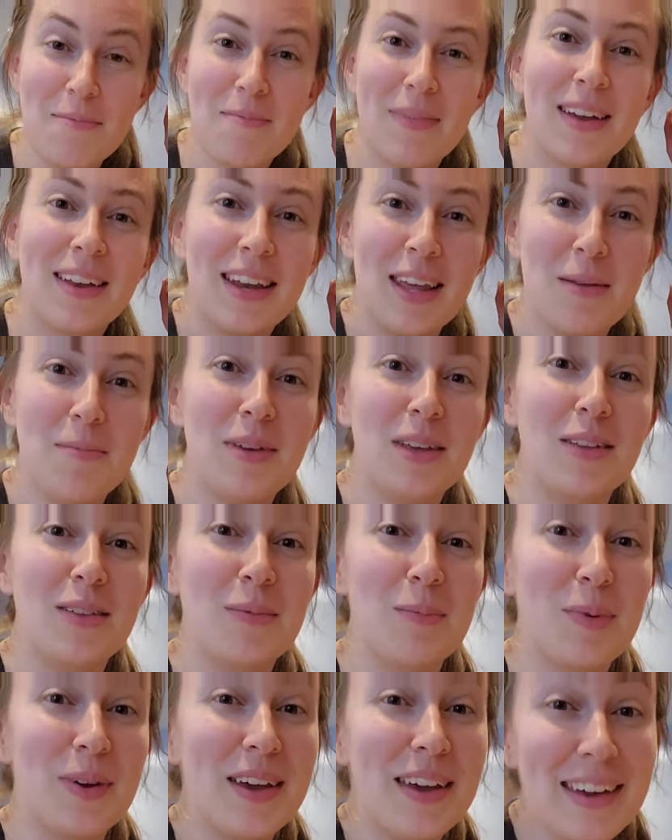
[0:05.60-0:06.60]
My name is
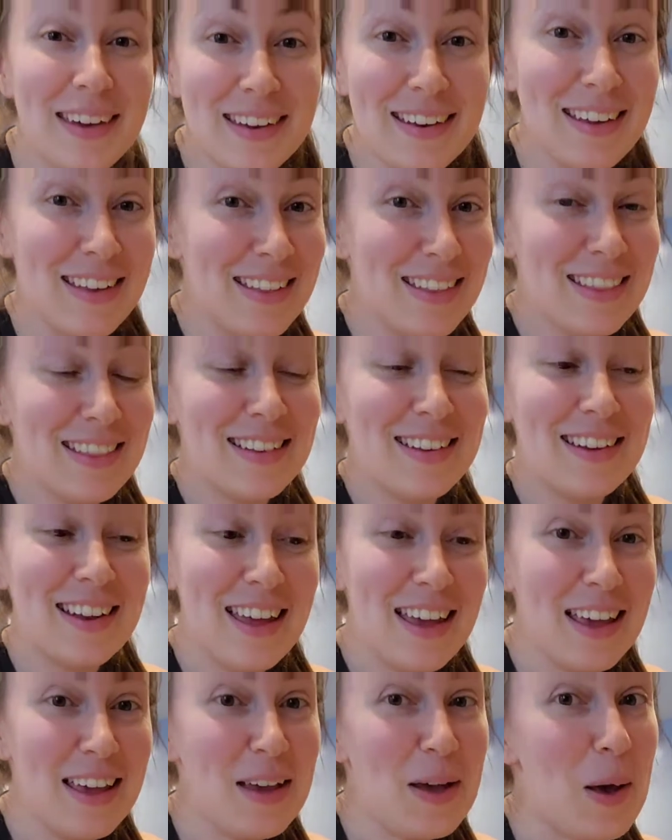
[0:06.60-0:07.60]
Brianna.
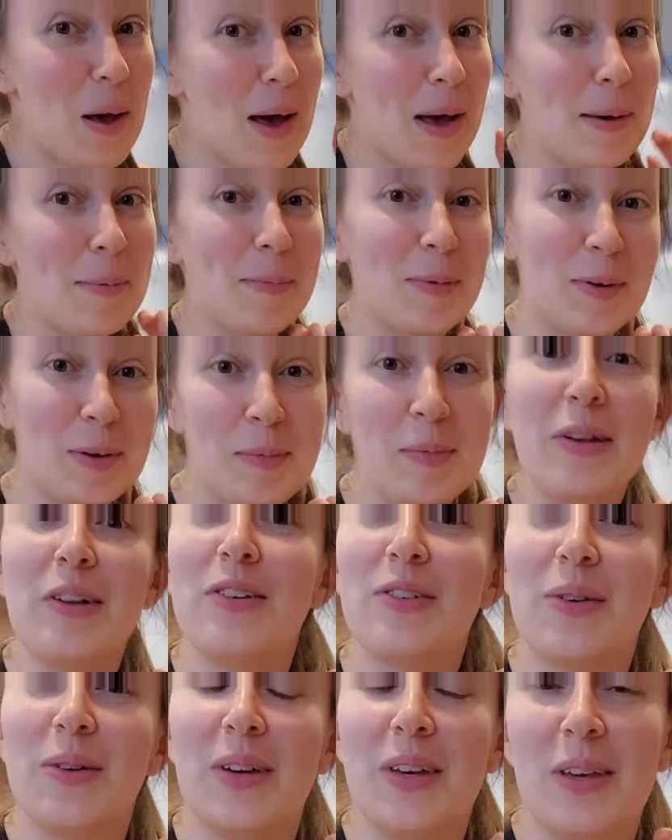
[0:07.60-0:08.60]
Today I'm going to be
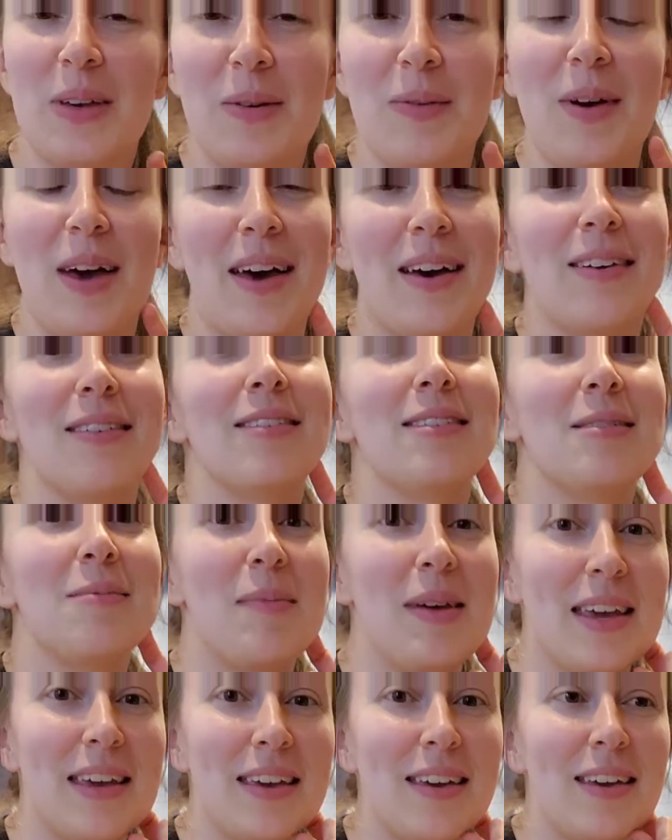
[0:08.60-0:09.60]
showing you how to
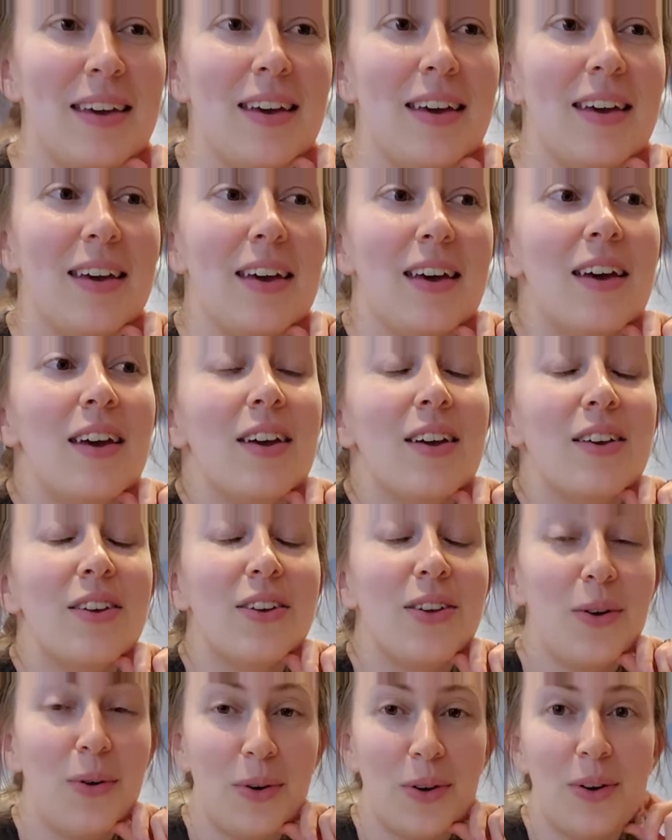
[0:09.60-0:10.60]
make
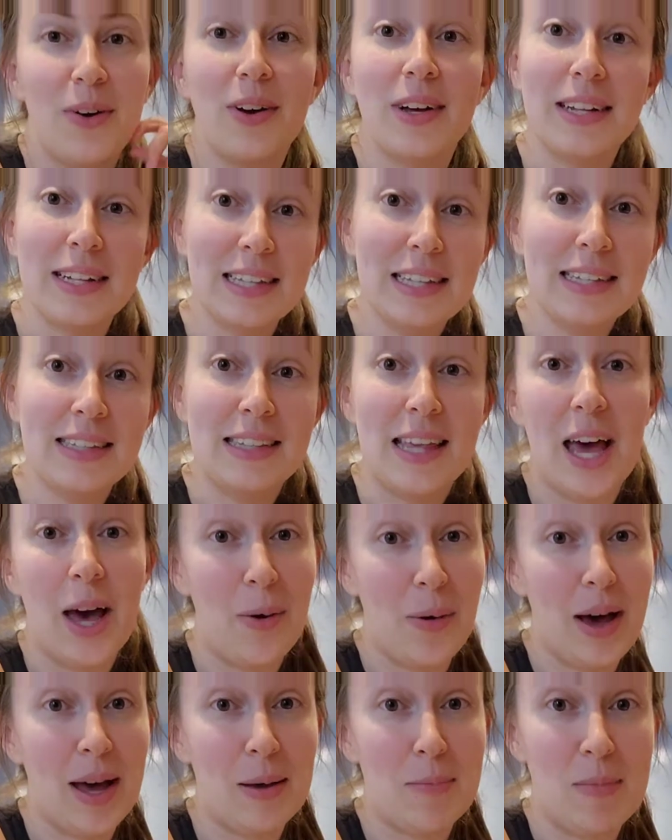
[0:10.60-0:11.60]
yogurt, or at least how
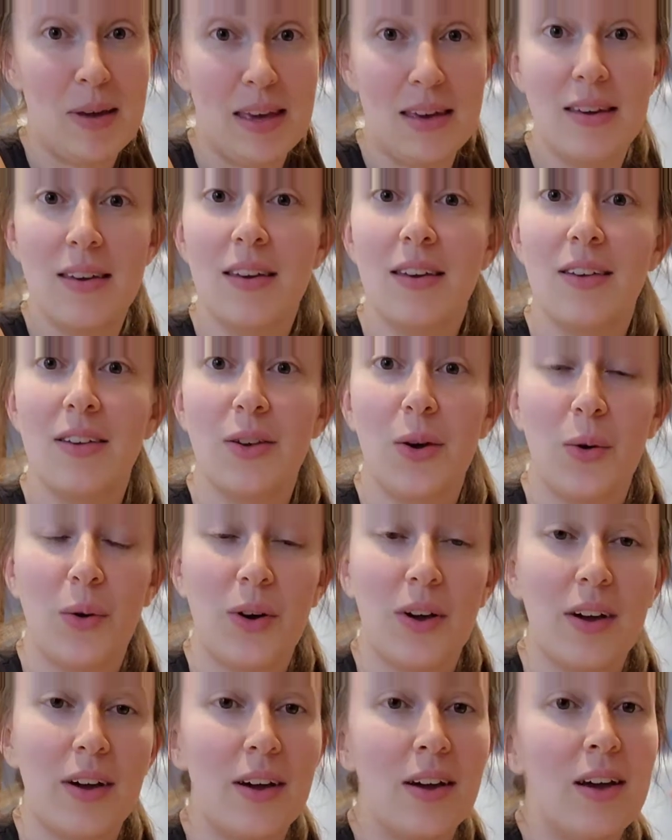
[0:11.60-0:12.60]
I make
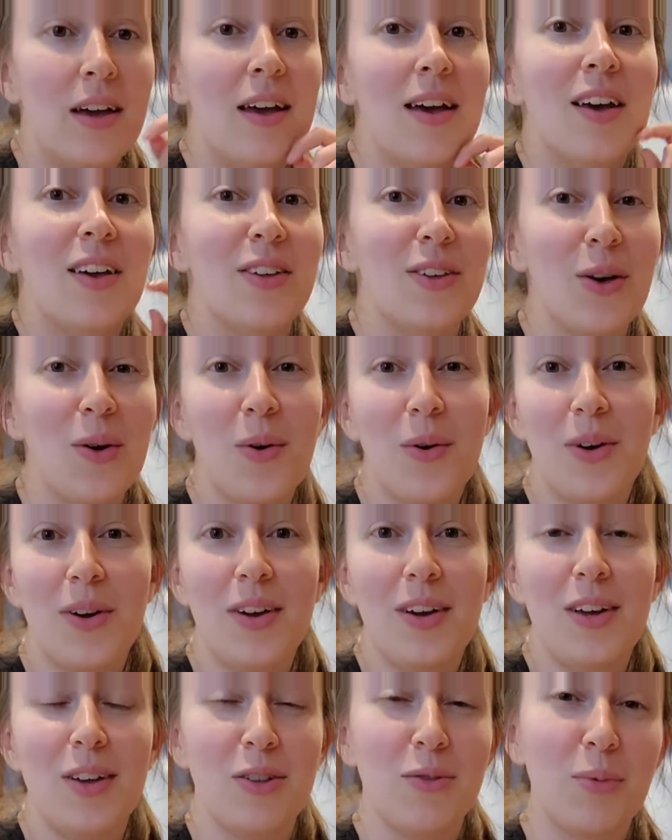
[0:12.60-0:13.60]
yogurt.
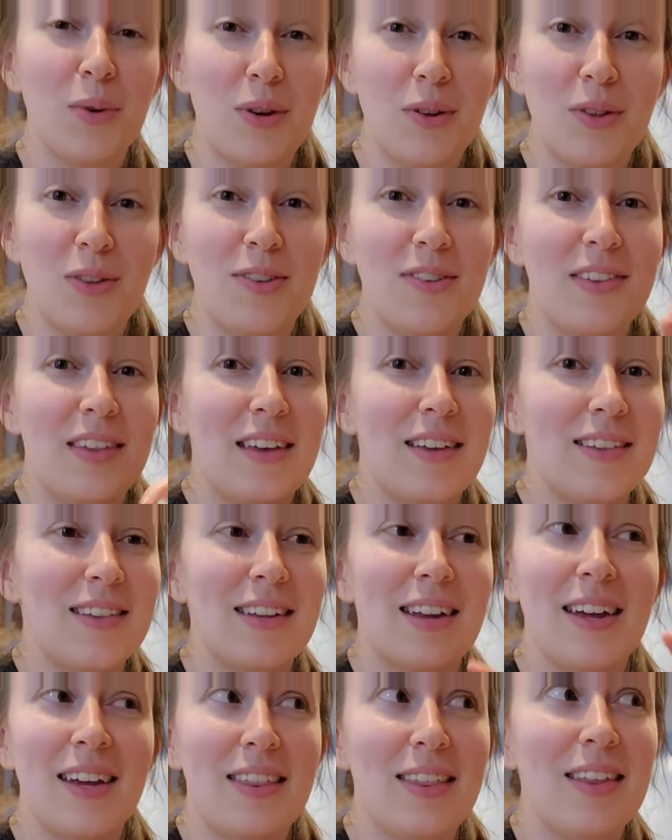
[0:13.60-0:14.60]
Yogurt is one of those things that
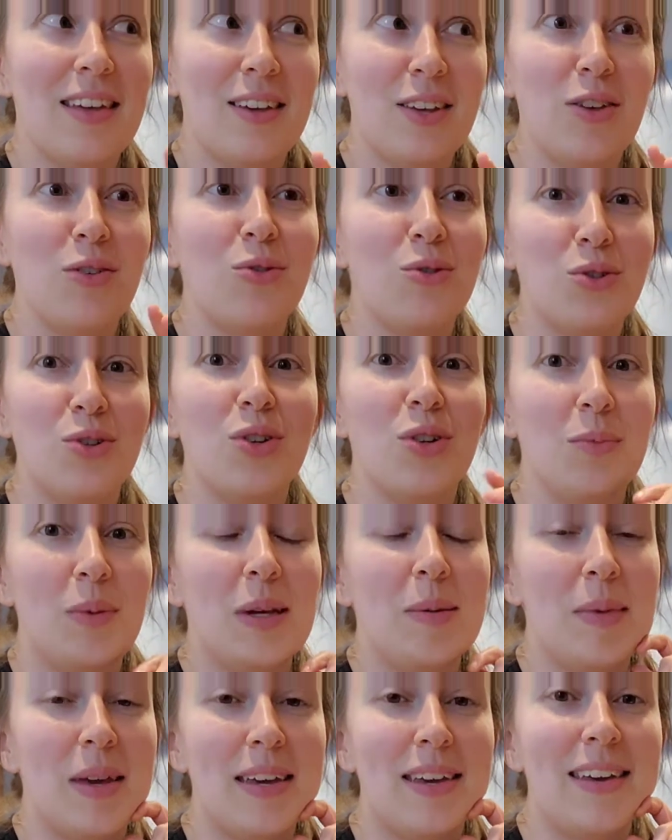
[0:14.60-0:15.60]
I think you should be
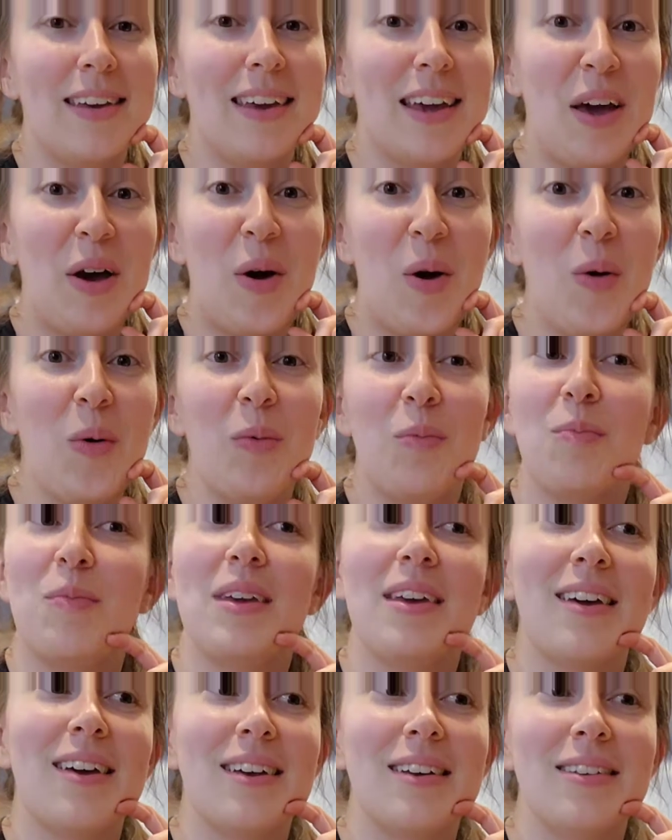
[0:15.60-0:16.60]
making at home
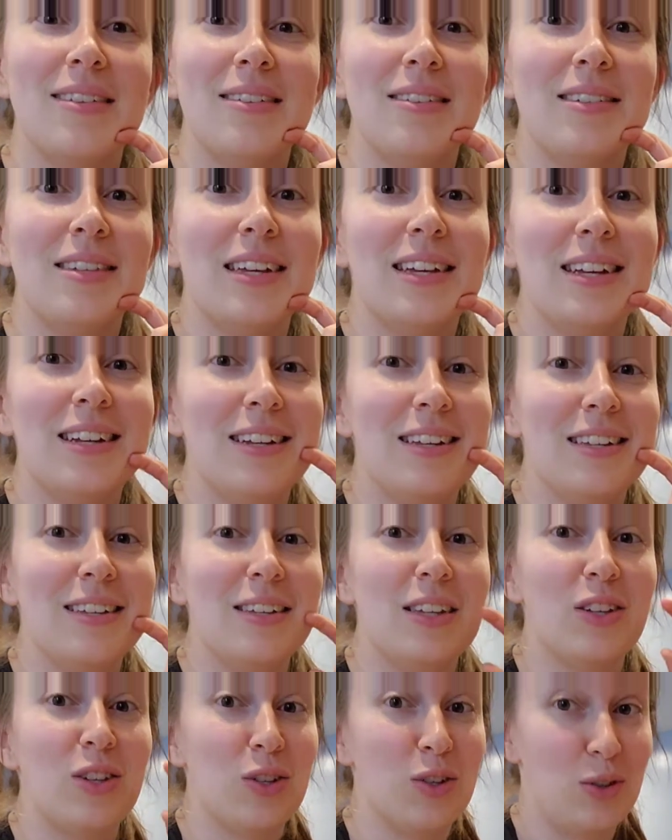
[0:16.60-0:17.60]
because it is
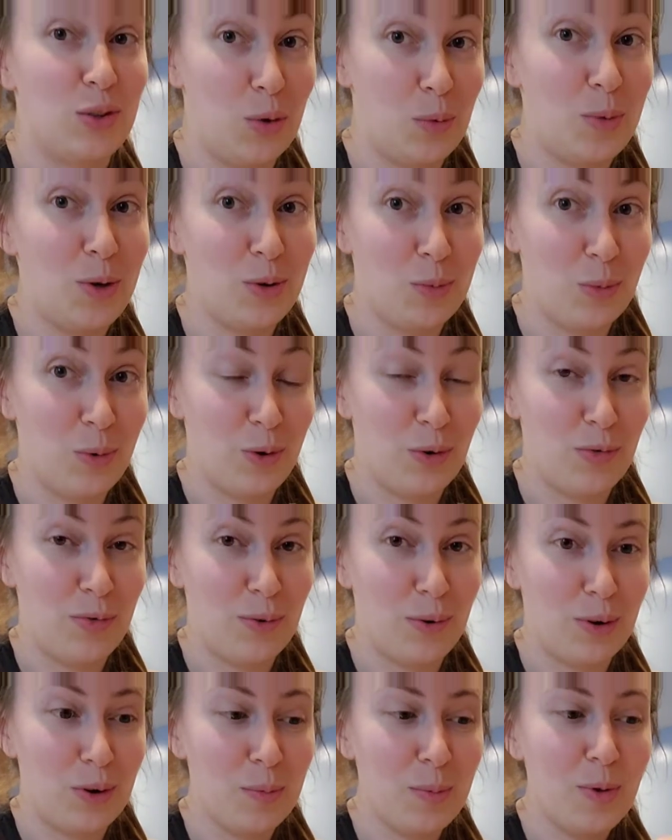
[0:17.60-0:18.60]
so much more
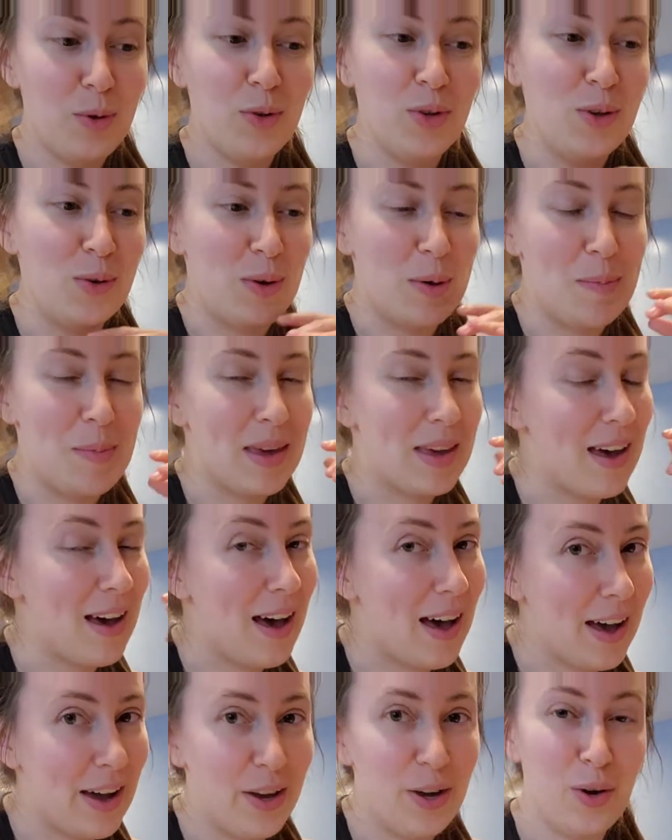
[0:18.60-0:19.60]
affordable. You can make a
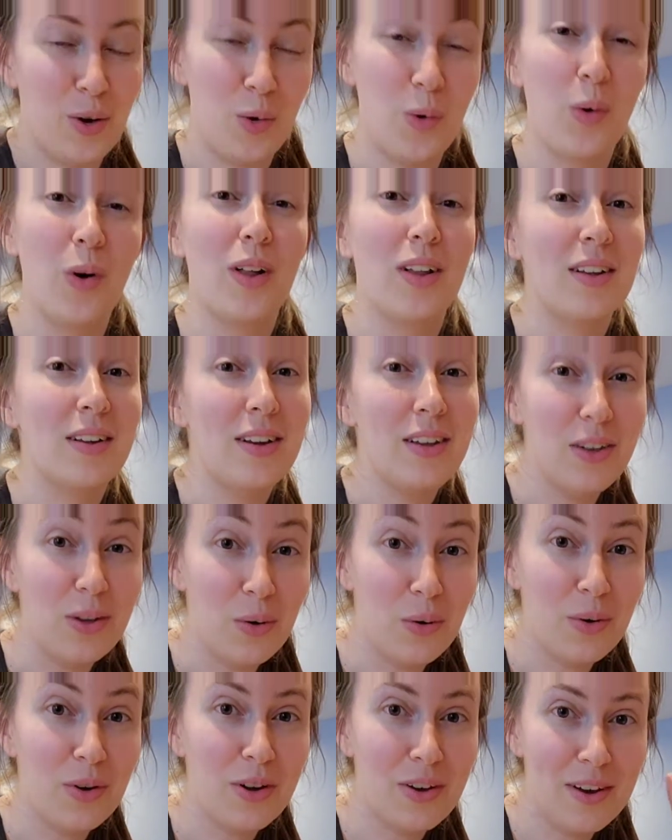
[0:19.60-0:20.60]
higher quality
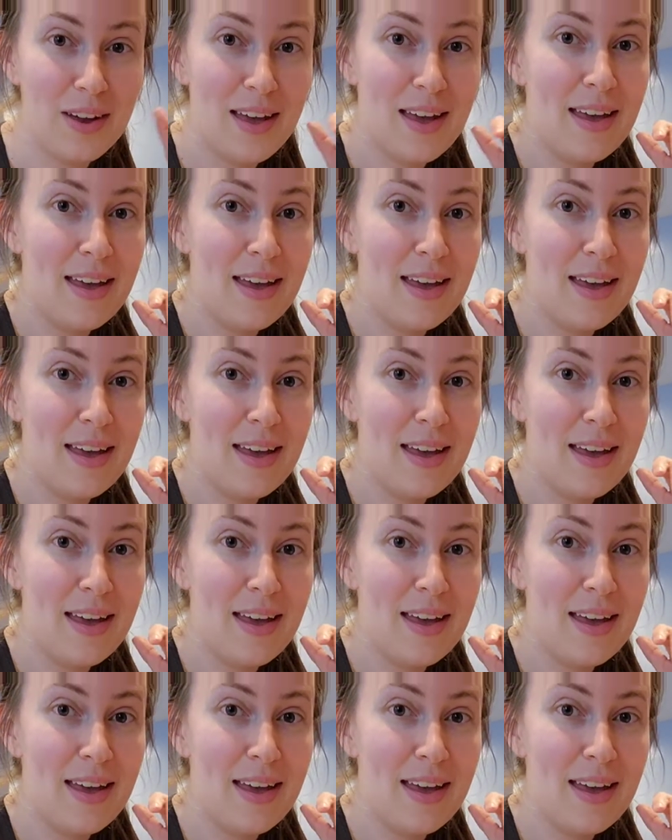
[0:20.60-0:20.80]
yogurt